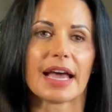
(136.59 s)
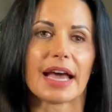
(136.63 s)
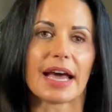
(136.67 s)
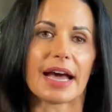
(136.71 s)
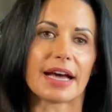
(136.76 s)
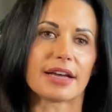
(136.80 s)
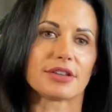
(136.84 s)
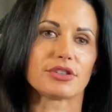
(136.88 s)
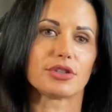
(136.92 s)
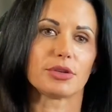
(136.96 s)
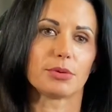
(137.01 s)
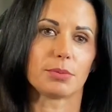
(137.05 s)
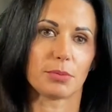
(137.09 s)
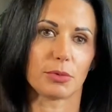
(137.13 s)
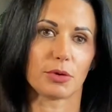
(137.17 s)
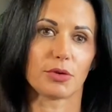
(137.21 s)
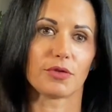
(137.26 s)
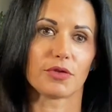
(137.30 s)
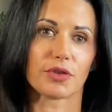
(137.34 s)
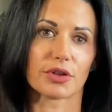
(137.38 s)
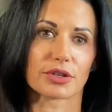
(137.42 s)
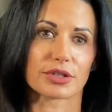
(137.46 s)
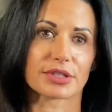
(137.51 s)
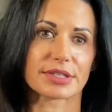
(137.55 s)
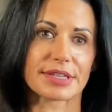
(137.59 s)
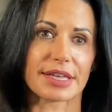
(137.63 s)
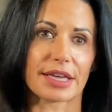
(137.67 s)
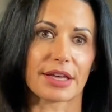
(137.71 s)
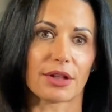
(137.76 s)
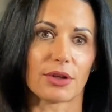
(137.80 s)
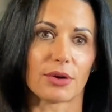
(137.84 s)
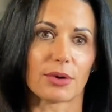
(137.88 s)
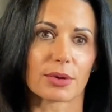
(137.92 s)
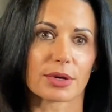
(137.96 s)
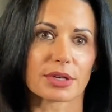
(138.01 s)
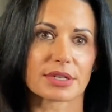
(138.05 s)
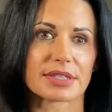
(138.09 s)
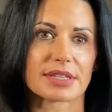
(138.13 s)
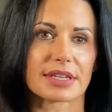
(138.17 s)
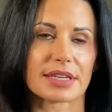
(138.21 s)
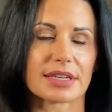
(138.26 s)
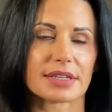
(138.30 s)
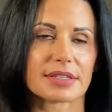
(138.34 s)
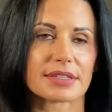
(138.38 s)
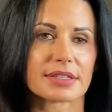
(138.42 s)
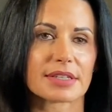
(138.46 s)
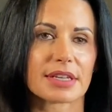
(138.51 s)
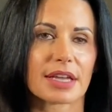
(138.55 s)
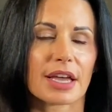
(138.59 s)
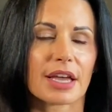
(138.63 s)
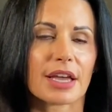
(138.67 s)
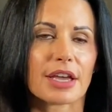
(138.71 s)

as you move your sale horses.